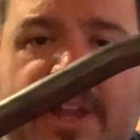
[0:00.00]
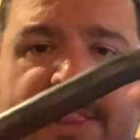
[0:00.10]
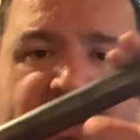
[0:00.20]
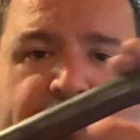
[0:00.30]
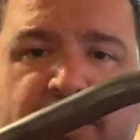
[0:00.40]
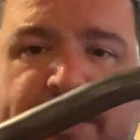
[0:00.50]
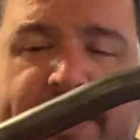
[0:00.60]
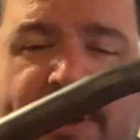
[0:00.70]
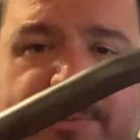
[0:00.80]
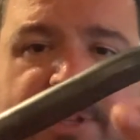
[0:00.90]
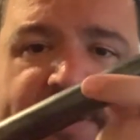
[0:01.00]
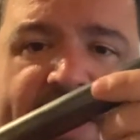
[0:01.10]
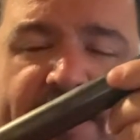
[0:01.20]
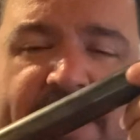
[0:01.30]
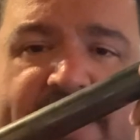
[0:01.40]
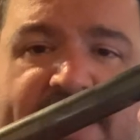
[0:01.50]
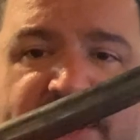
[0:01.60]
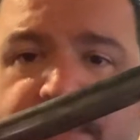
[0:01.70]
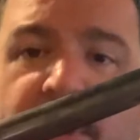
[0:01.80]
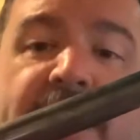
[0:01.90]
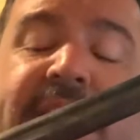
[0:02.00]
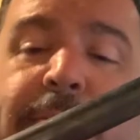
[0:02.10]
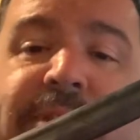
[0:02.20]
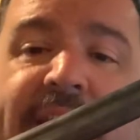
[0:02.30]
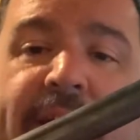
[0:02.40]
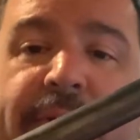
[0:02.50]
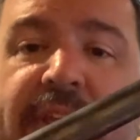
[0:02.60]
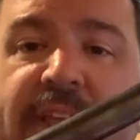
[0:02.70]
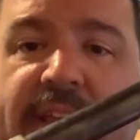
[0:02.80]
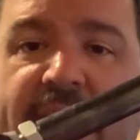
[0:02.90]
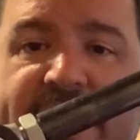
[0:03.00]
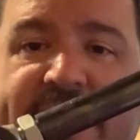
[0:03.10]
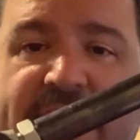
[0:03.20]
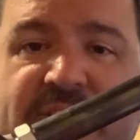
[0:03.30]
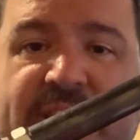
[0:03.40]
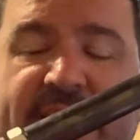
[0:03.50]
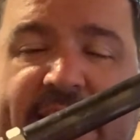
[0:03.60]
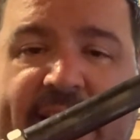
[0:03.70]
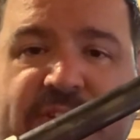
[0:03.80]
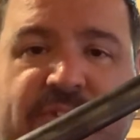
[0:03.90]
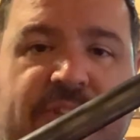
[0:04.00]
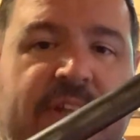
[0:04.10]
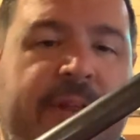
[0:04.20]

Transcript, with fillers: This is supposed to be parallel with the ground, and then this part dips down and attaches to the axle.